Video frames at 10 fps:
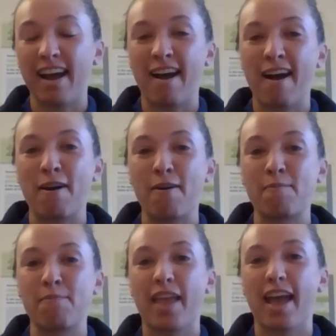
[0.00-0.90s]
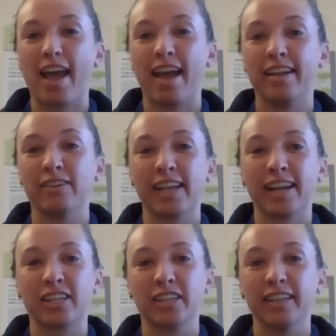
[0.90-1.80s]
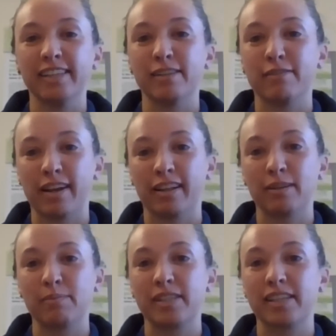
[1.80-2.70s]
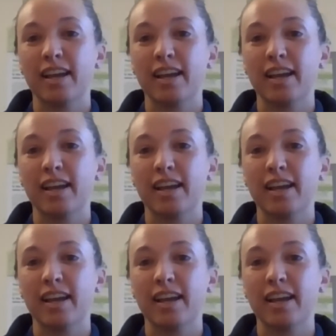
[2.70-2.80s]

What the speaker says: and it was actually developed